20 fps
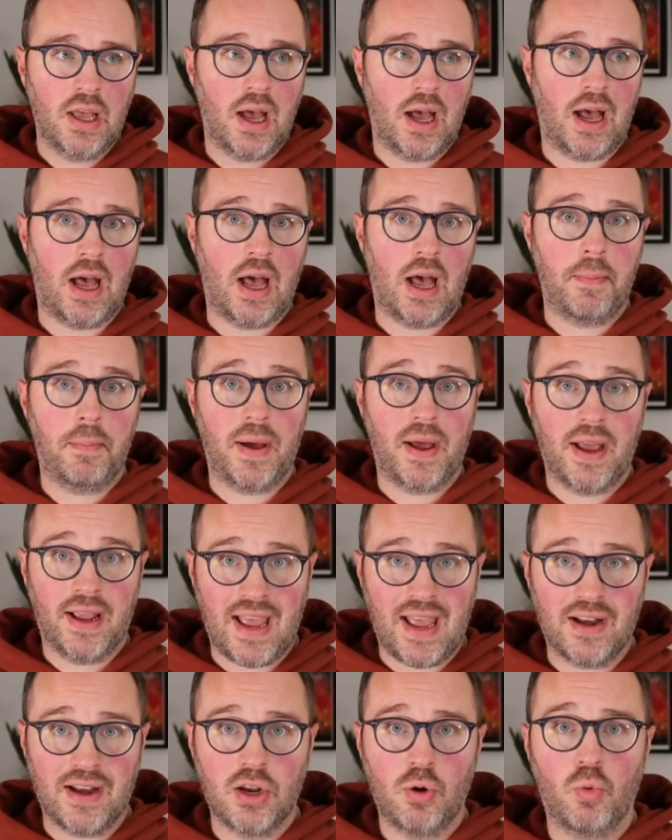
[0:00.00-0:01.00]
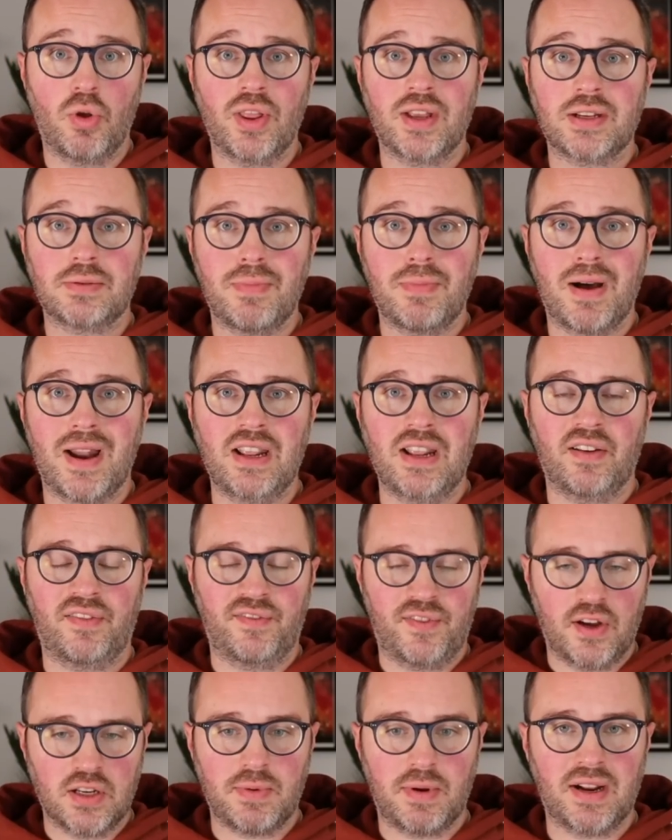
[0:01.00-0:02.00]
But again, you want this money, your
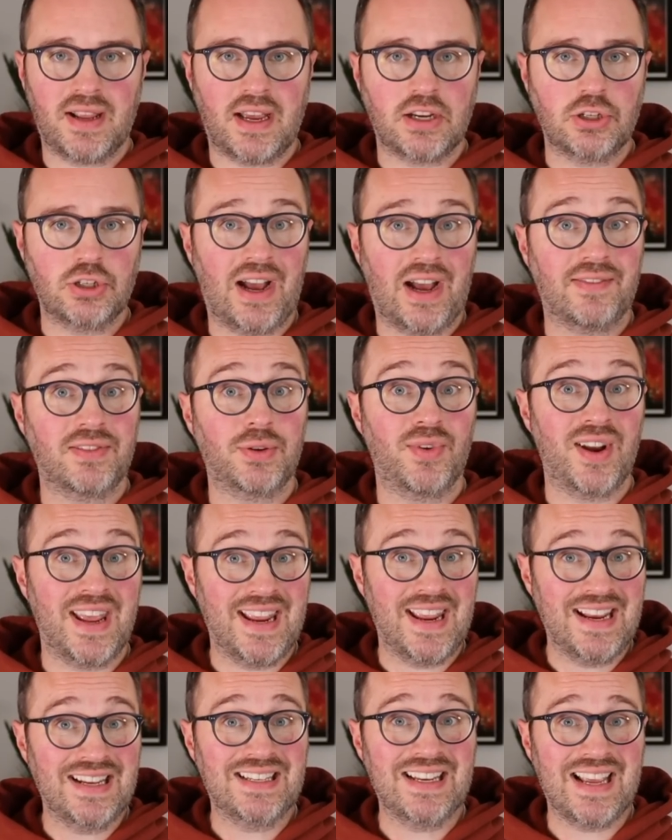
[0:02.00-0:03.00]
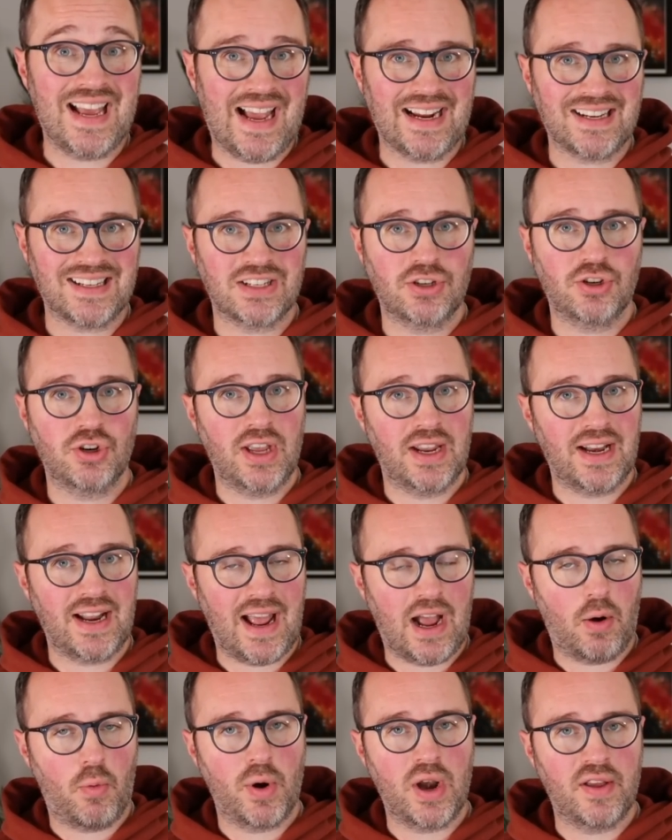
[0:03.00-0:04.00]
first amount of cash you have, to an easy access. You can get it
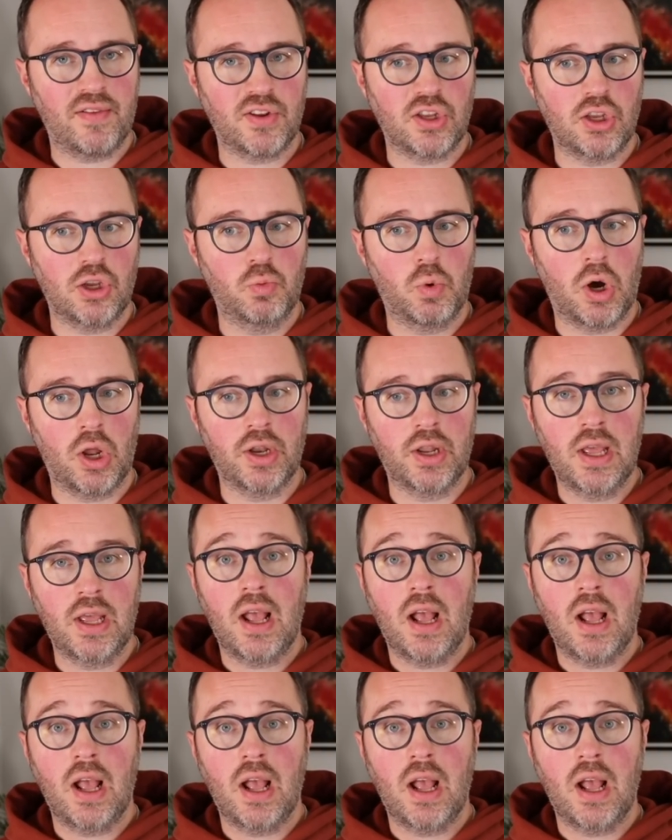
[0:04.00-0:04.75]
out whenever you want.